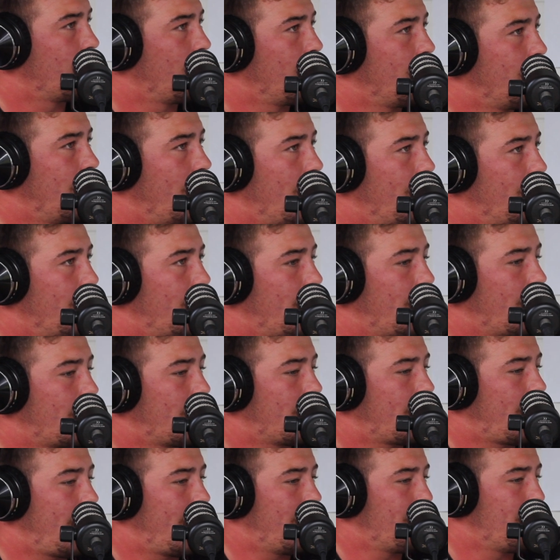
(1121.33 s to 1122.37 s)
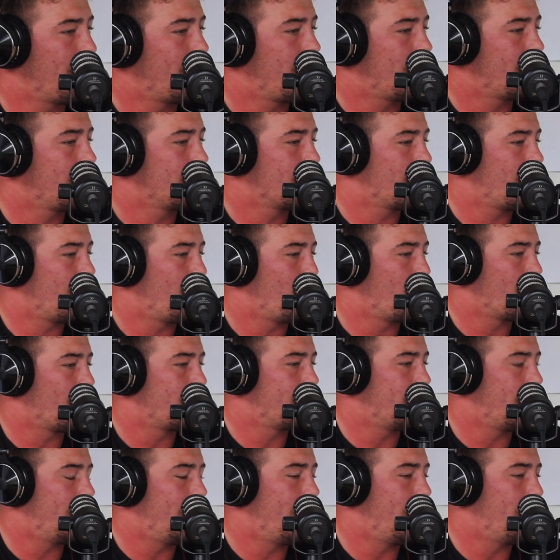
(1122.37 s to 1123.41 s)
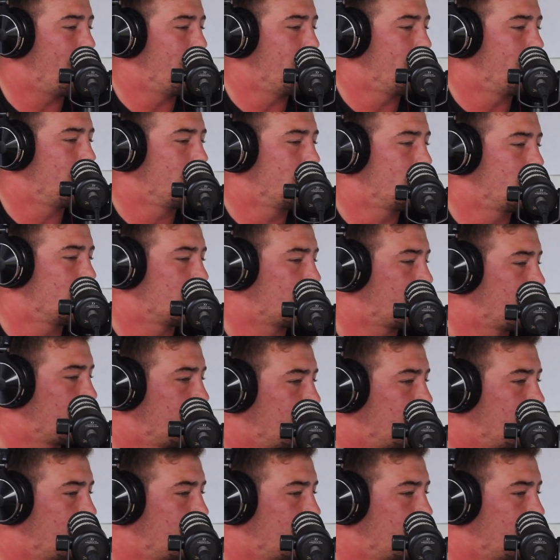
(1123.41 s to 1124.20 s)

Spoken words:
turned down the academy. I wanted to just